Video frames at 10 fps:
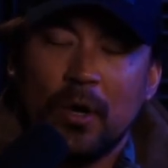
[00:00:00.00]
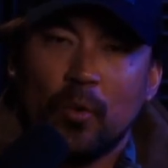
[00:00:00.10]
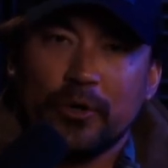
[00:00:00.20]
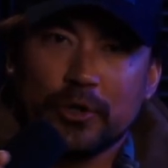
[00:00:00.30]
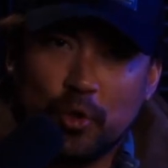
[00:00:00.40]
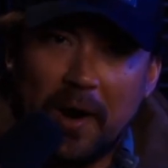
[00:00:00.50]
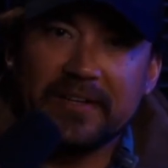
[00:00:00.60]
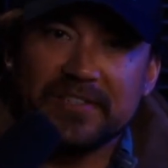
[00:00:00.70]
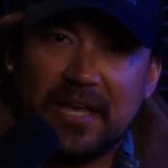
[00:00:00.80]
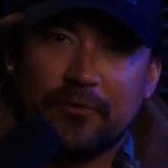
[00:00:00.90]
when you're trying
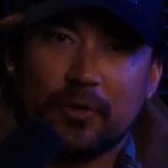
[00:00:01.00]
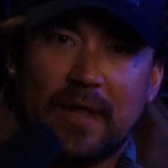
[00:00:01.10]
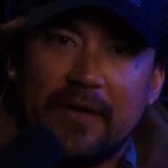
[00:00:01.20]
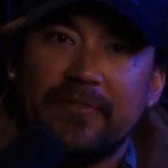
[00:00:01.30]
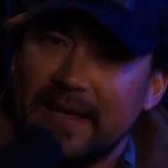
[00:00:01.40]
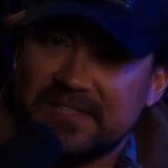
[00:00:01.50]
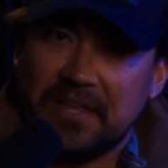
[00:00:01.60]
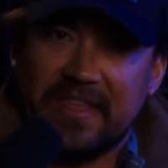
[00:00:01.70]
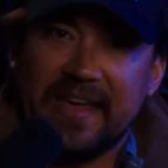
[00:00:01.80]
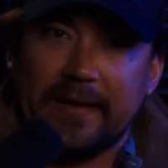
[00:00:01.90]
to save your life, is a
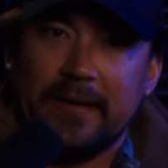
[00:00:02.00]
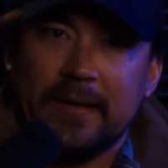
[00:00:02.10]
thing.